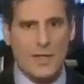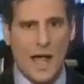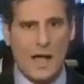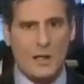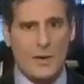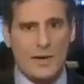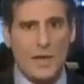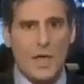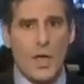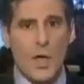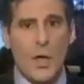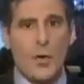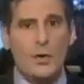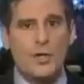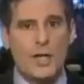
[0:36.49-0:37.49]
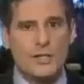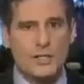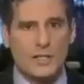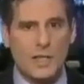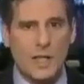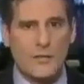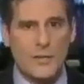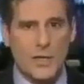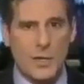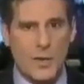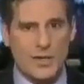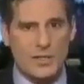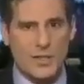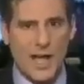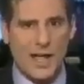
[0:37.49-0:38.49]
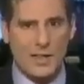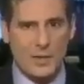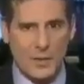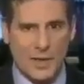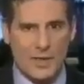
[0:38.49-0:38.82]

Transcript: dollar. And who doesn't love the U.S. dollar?